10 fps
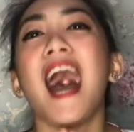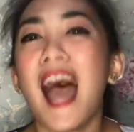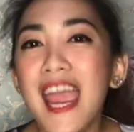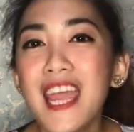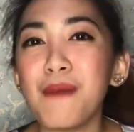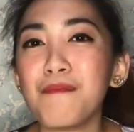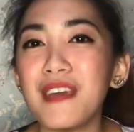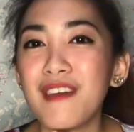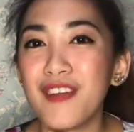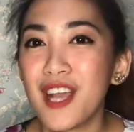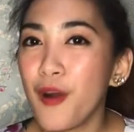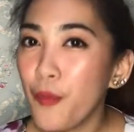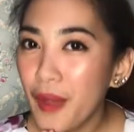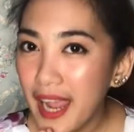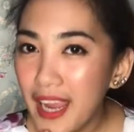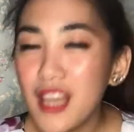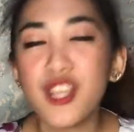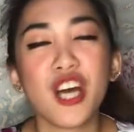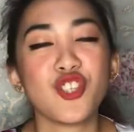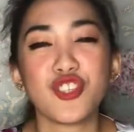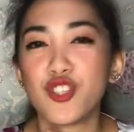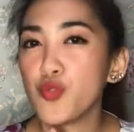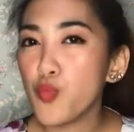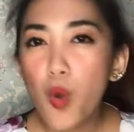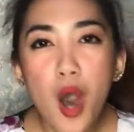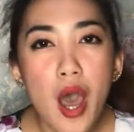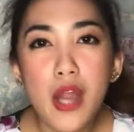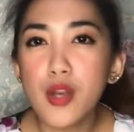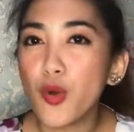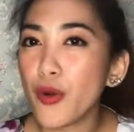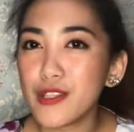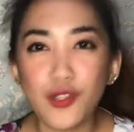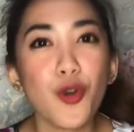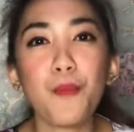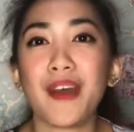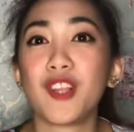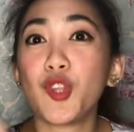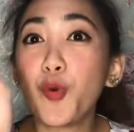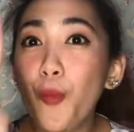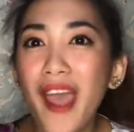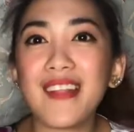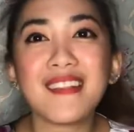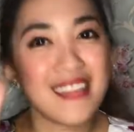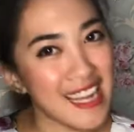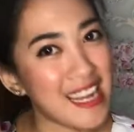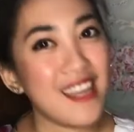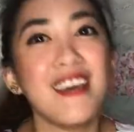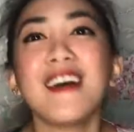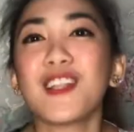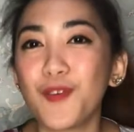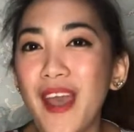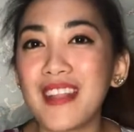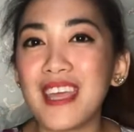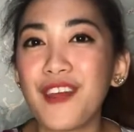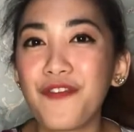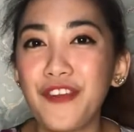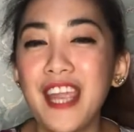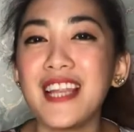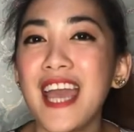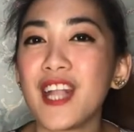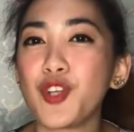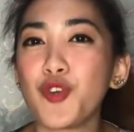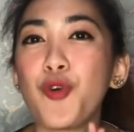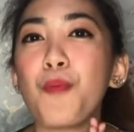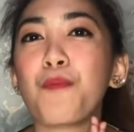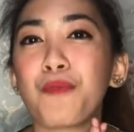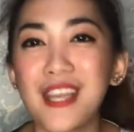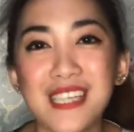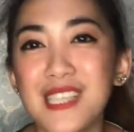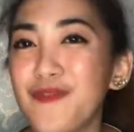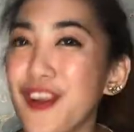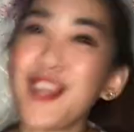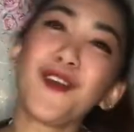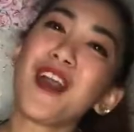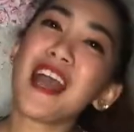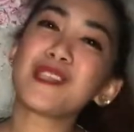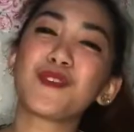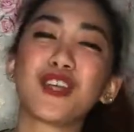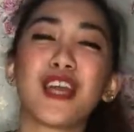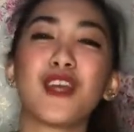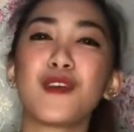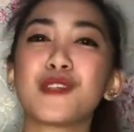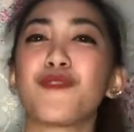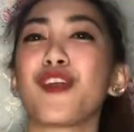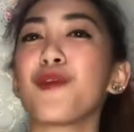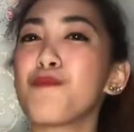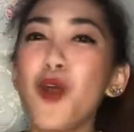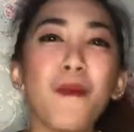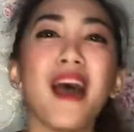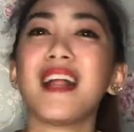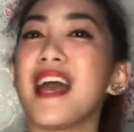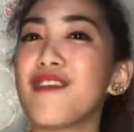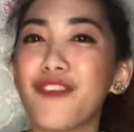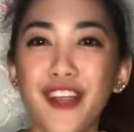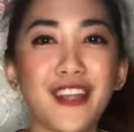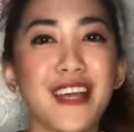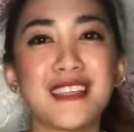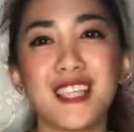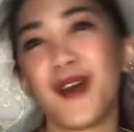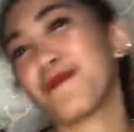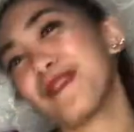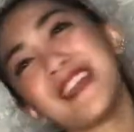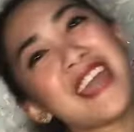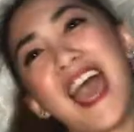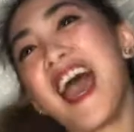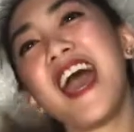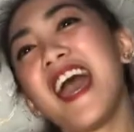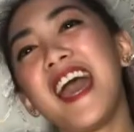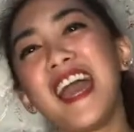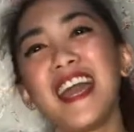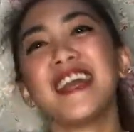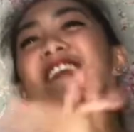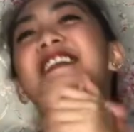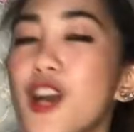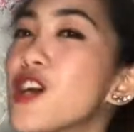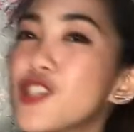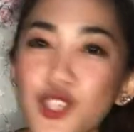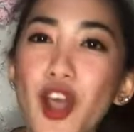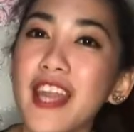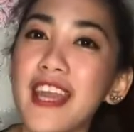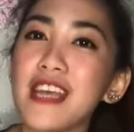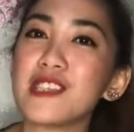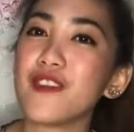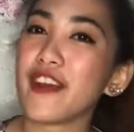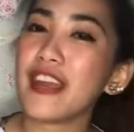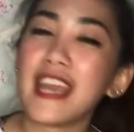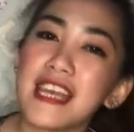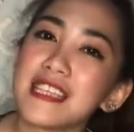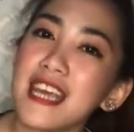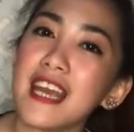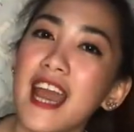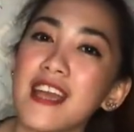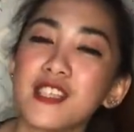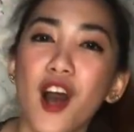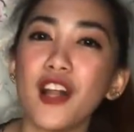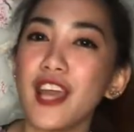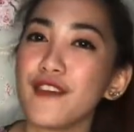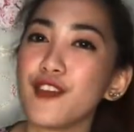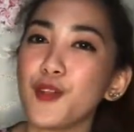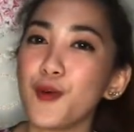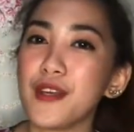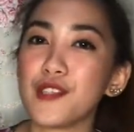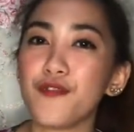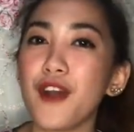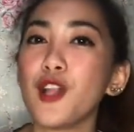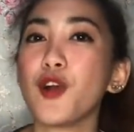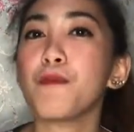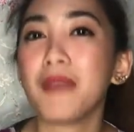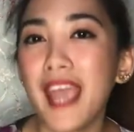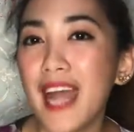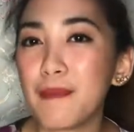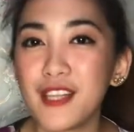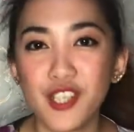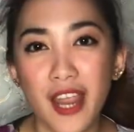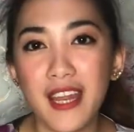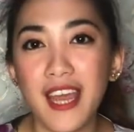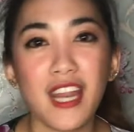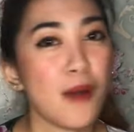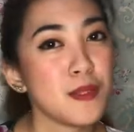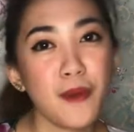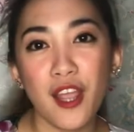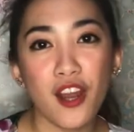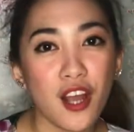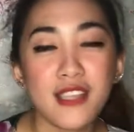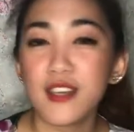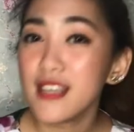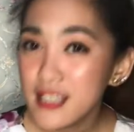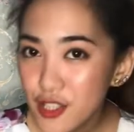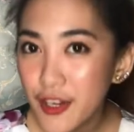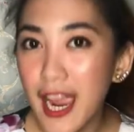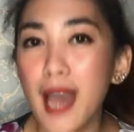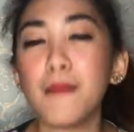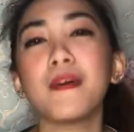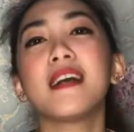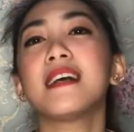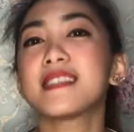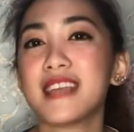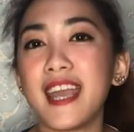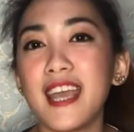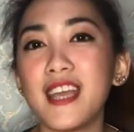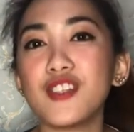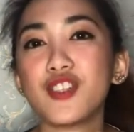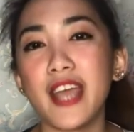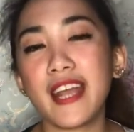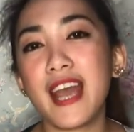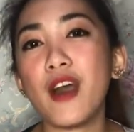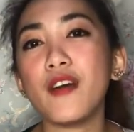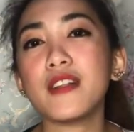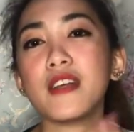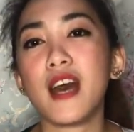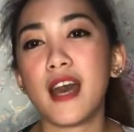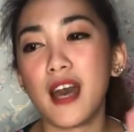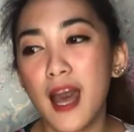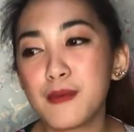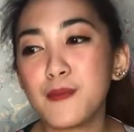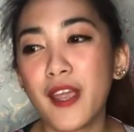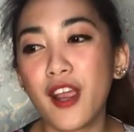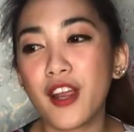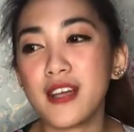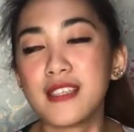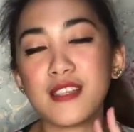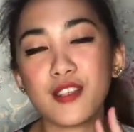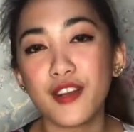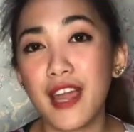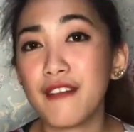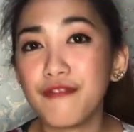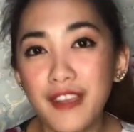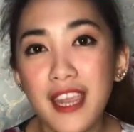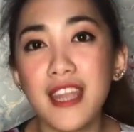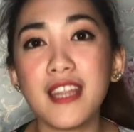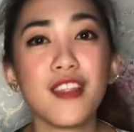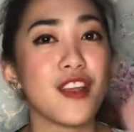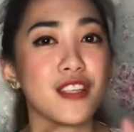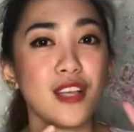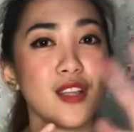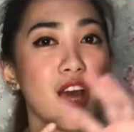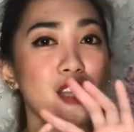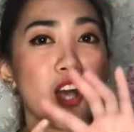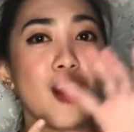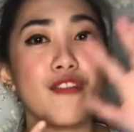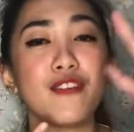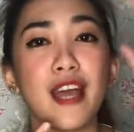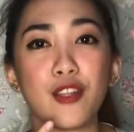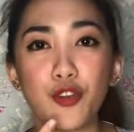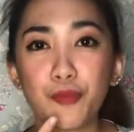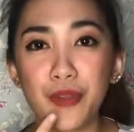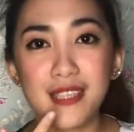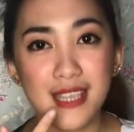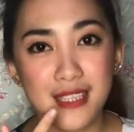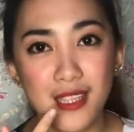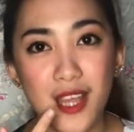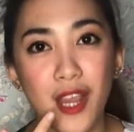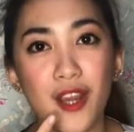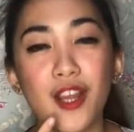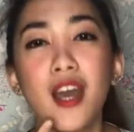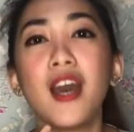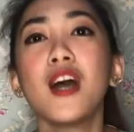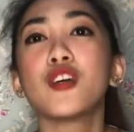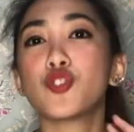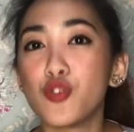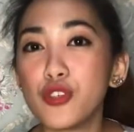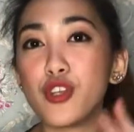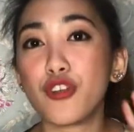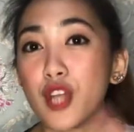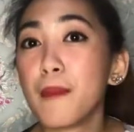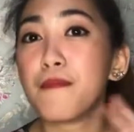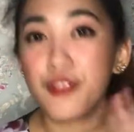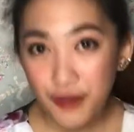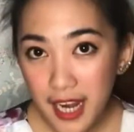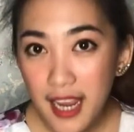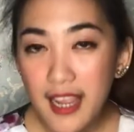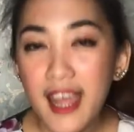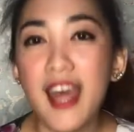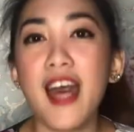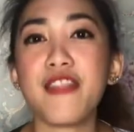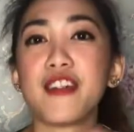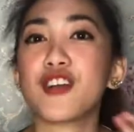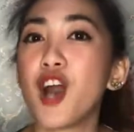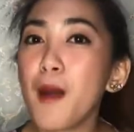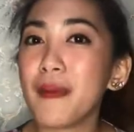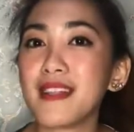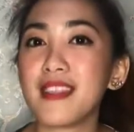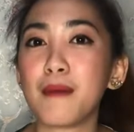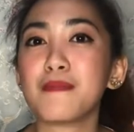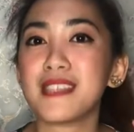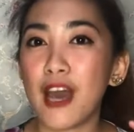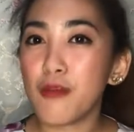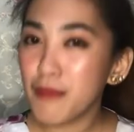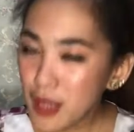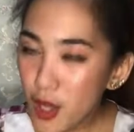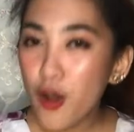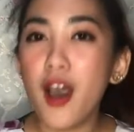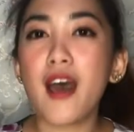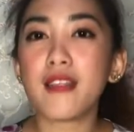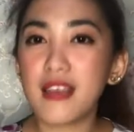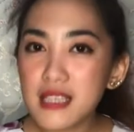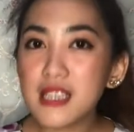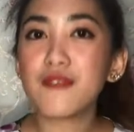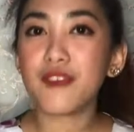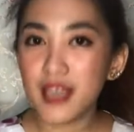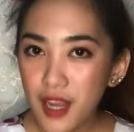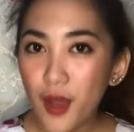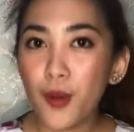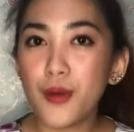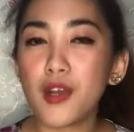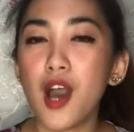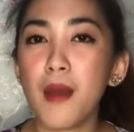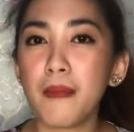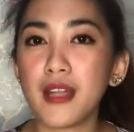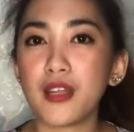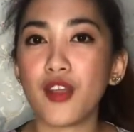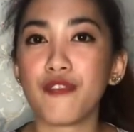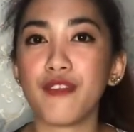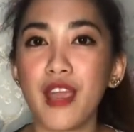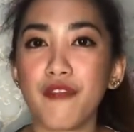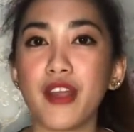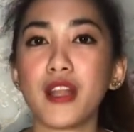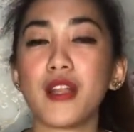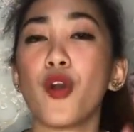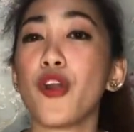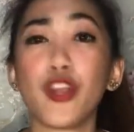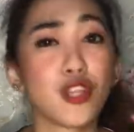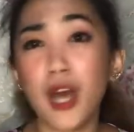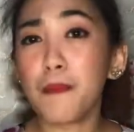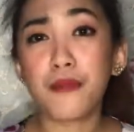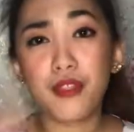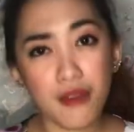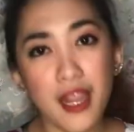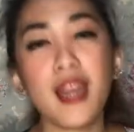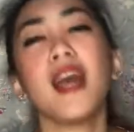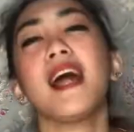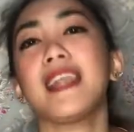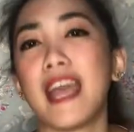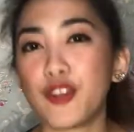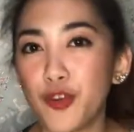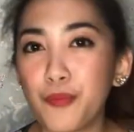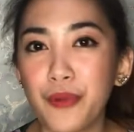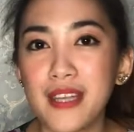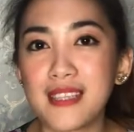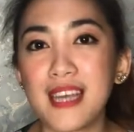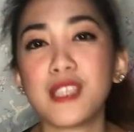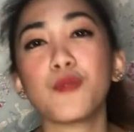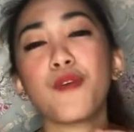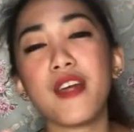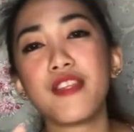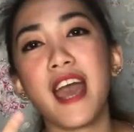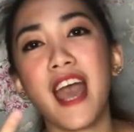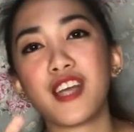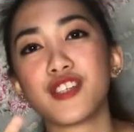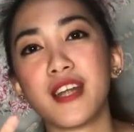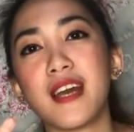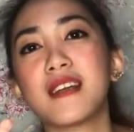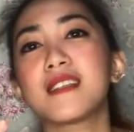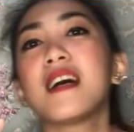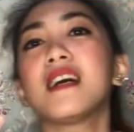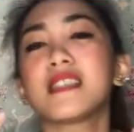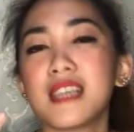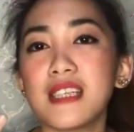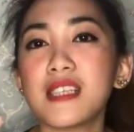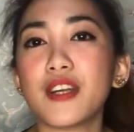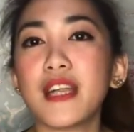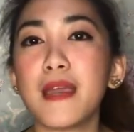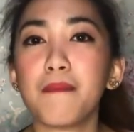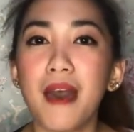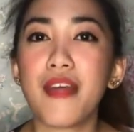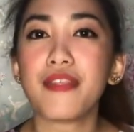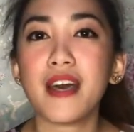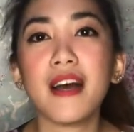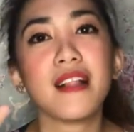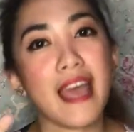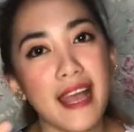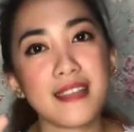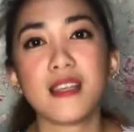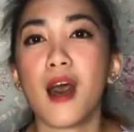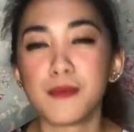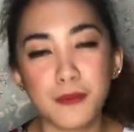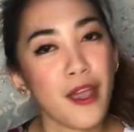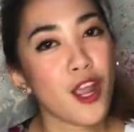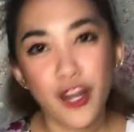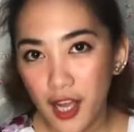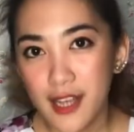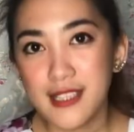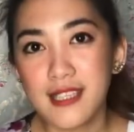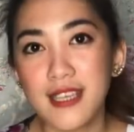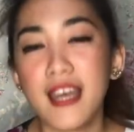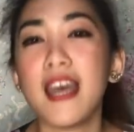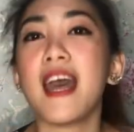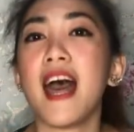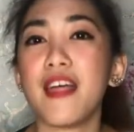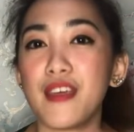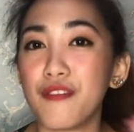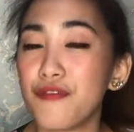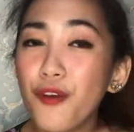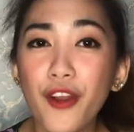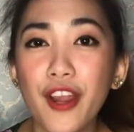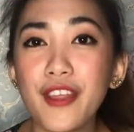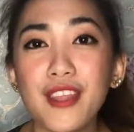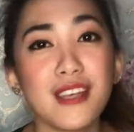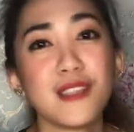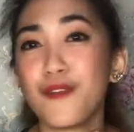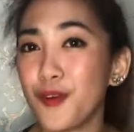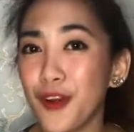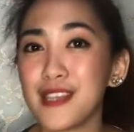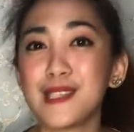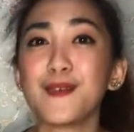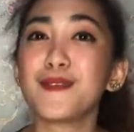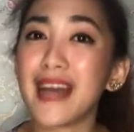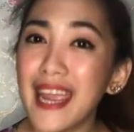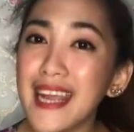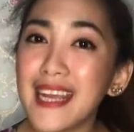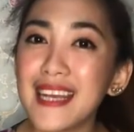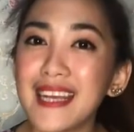I am giving away not just one or two, but 20 free Lightroom presets for you guys, which you can use for your mobile and for your desktop. Yay! Joining is very easy, guys. All you have to do is to follow me at the Chida and Apps by R Us on Instagram. Second, check out Apps by R Us Instagram feed. There's a lot of Lightroom presets there. Choose your top three and then comment them down below on this video. Comment your favorite or your top three Lightroom presets with the hashtags sincerelybethelxopsbyrus. And then fourth is, of course, to like